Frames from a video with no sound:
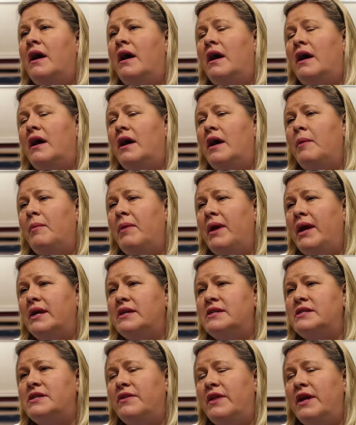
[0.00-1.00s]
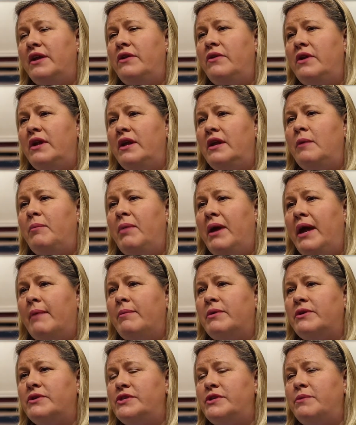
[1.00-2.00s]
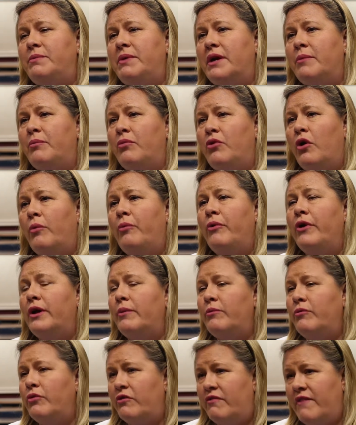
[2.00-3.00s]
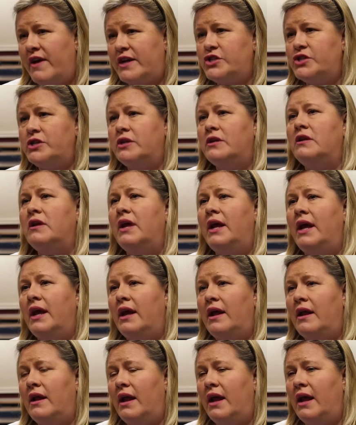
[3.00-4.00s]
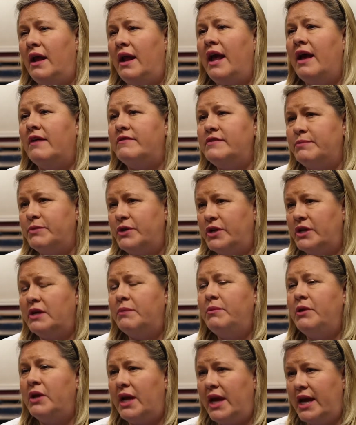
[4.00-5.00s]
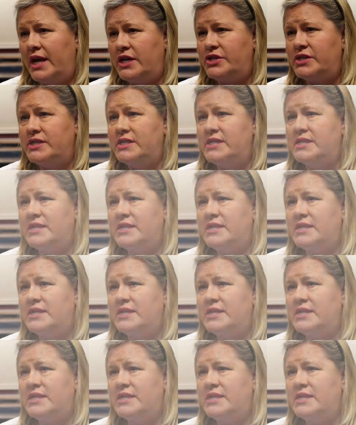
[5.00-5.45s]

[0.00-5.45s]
Um, and so they do need to be able to be appropriate and professional and, and have some good communication